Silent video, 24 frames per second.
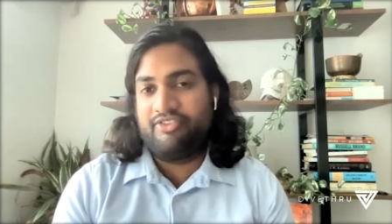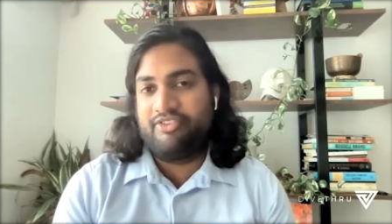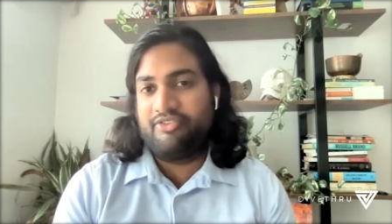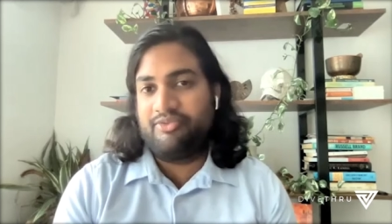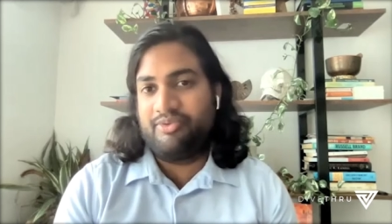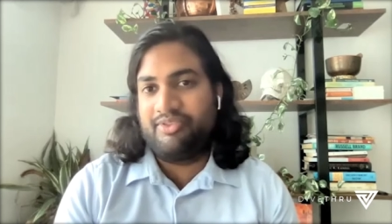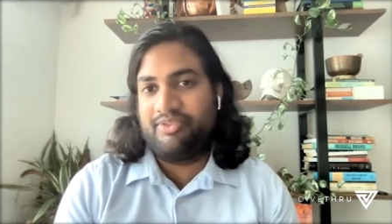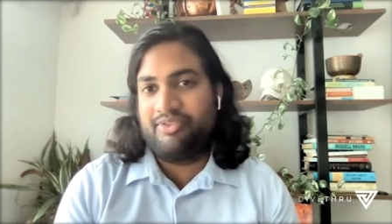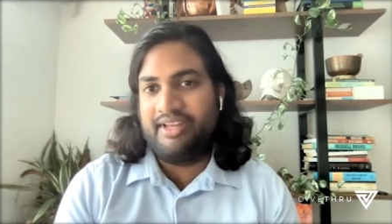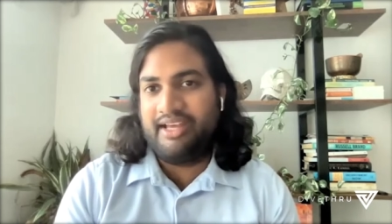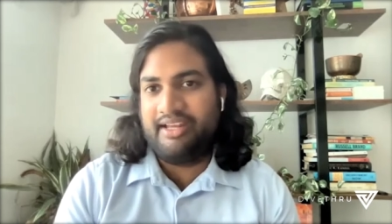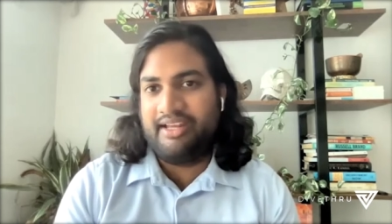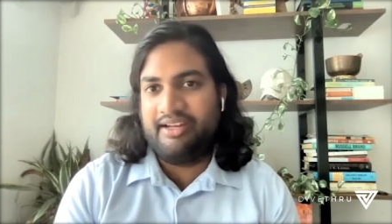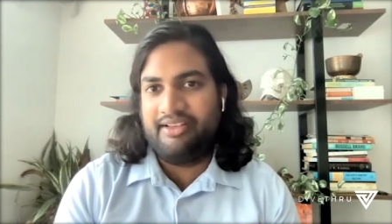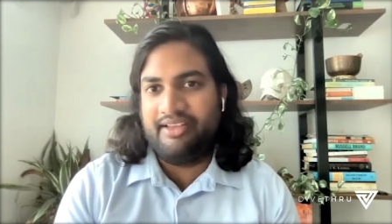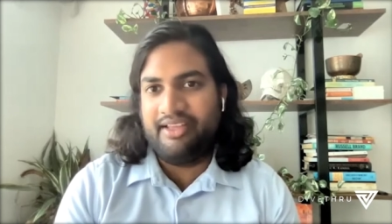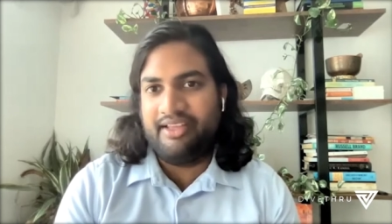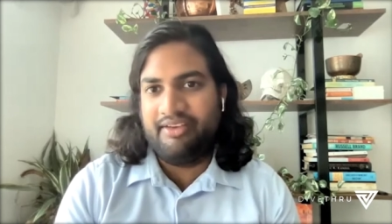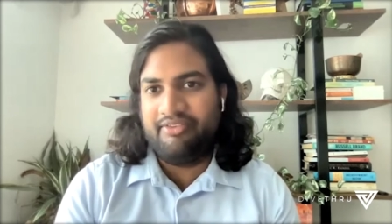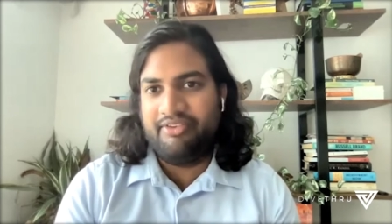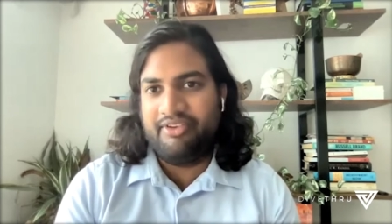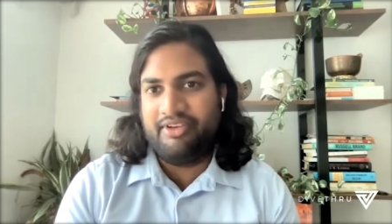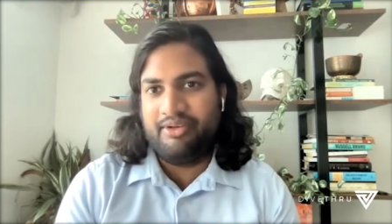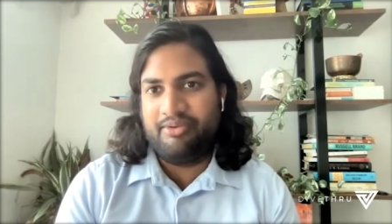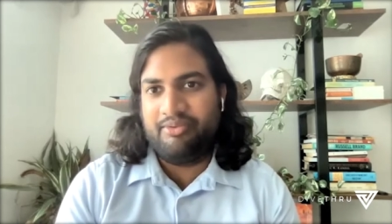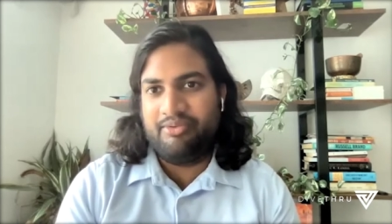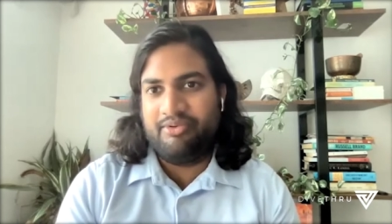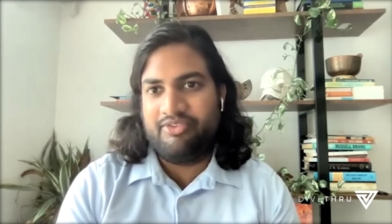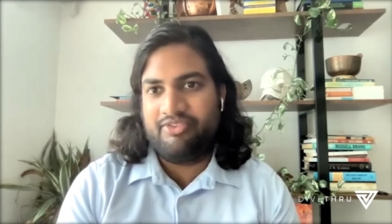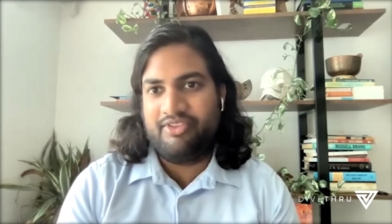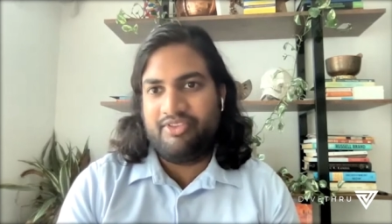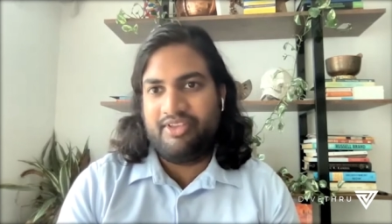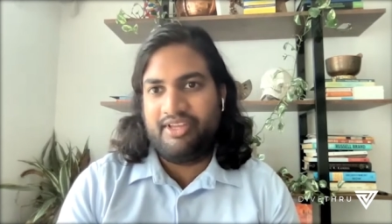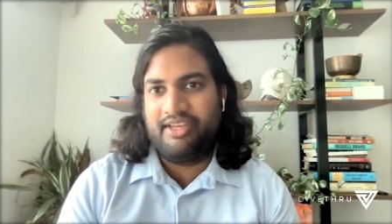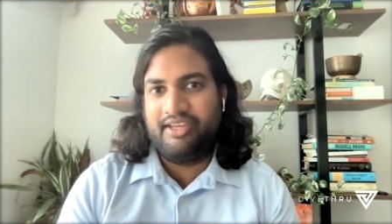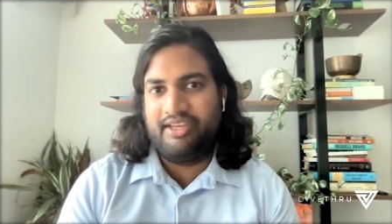versus with 9/11, it
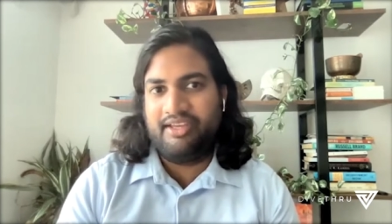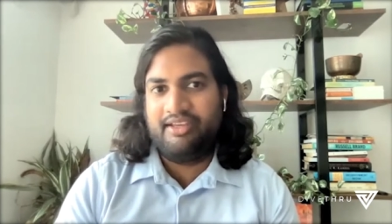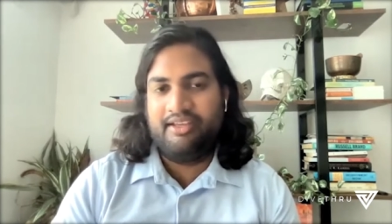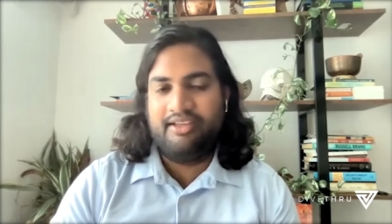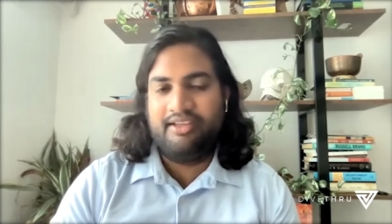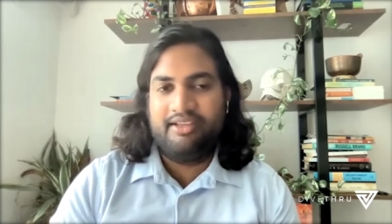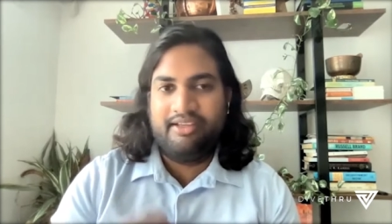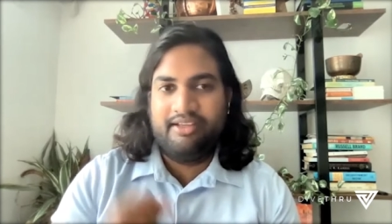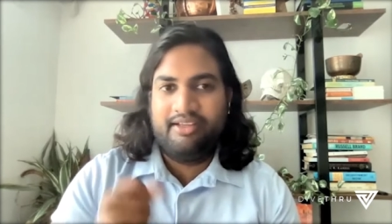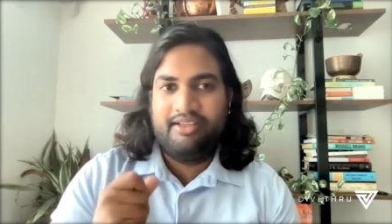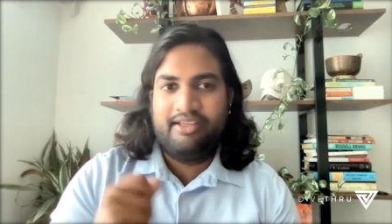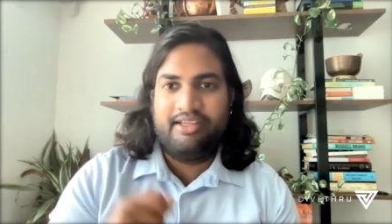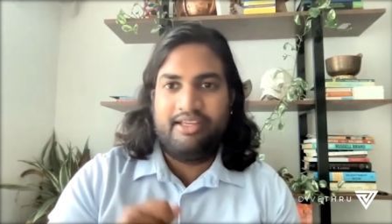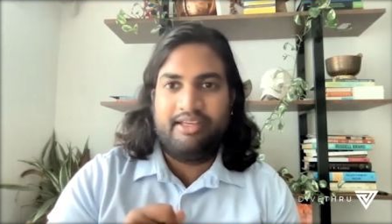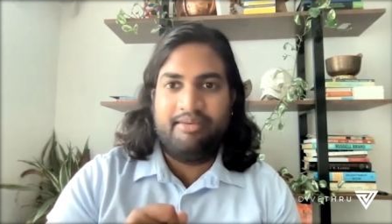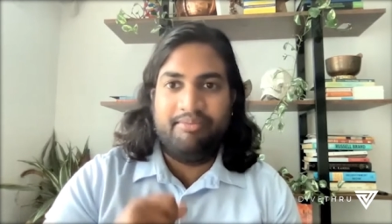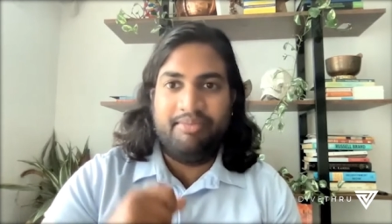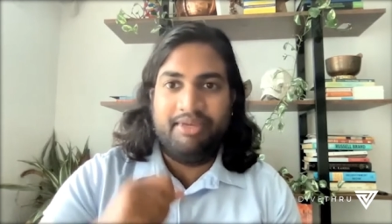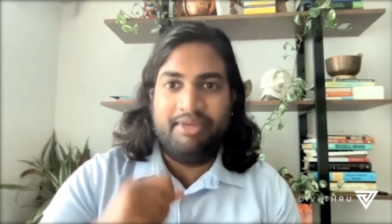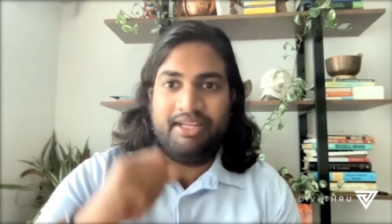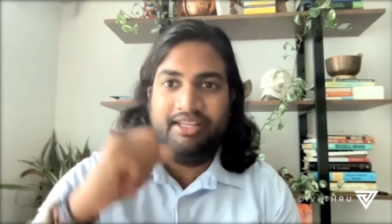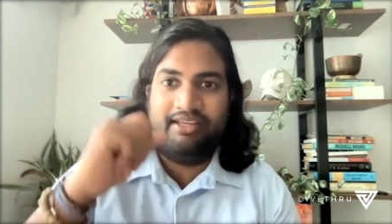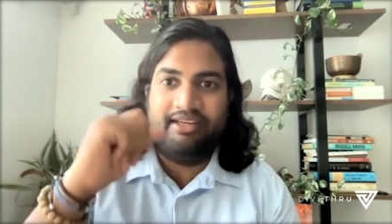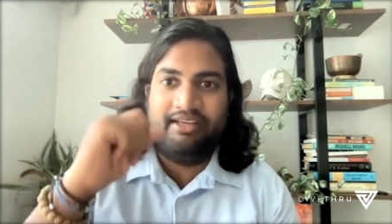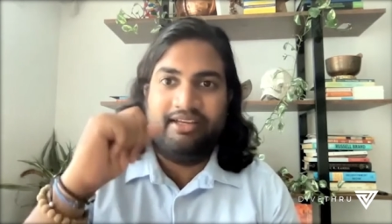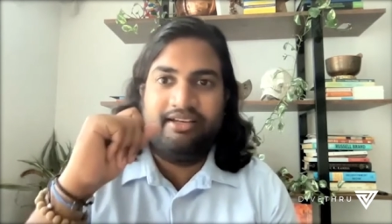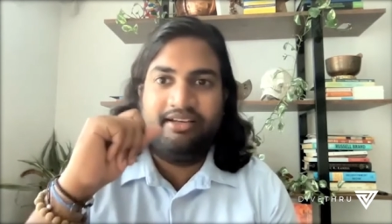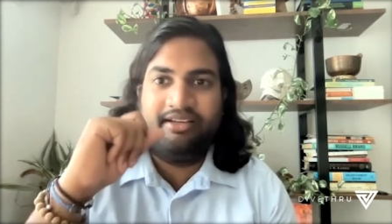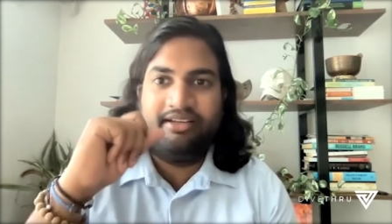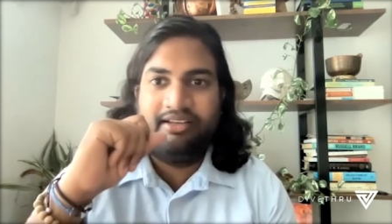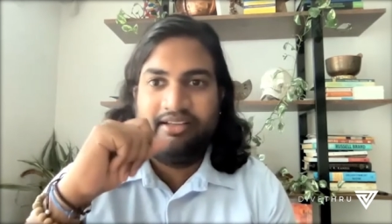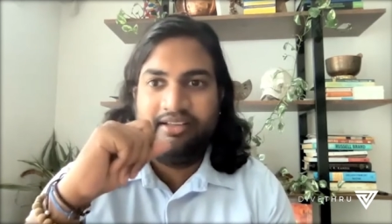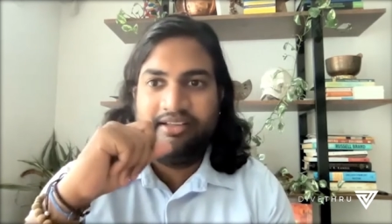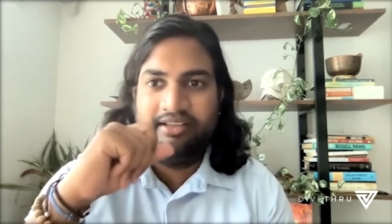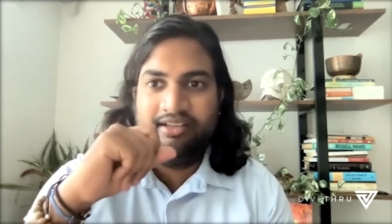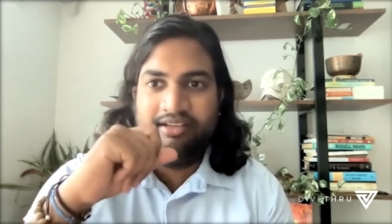was like immediate,
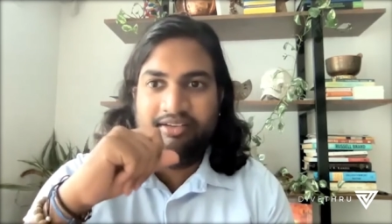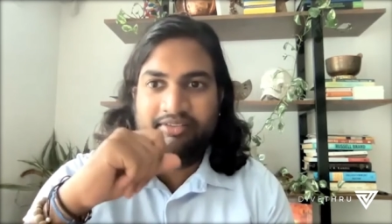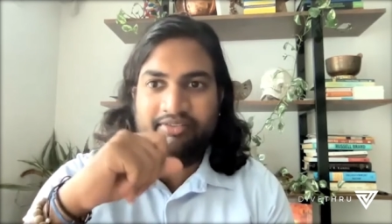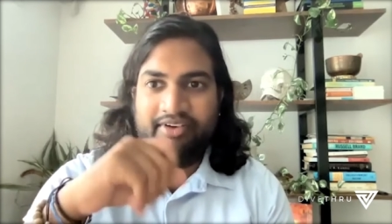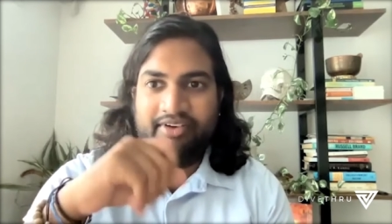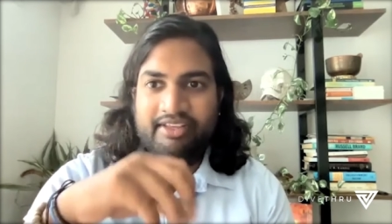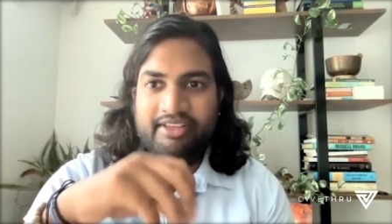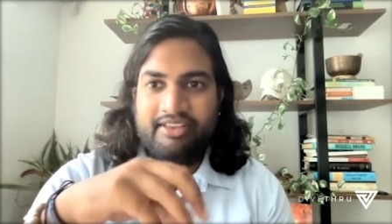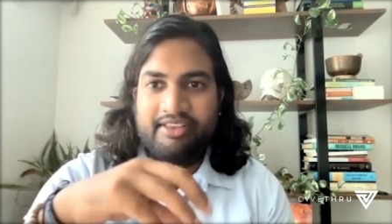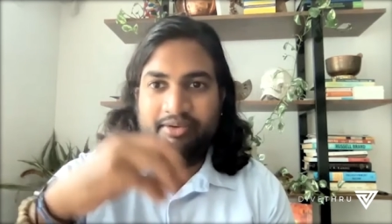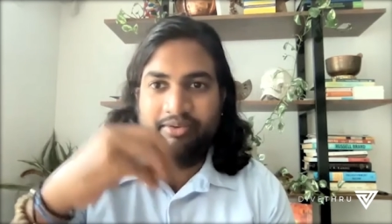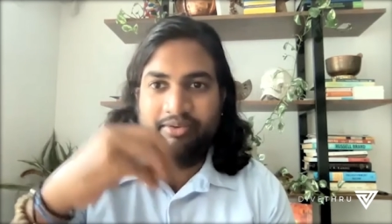right?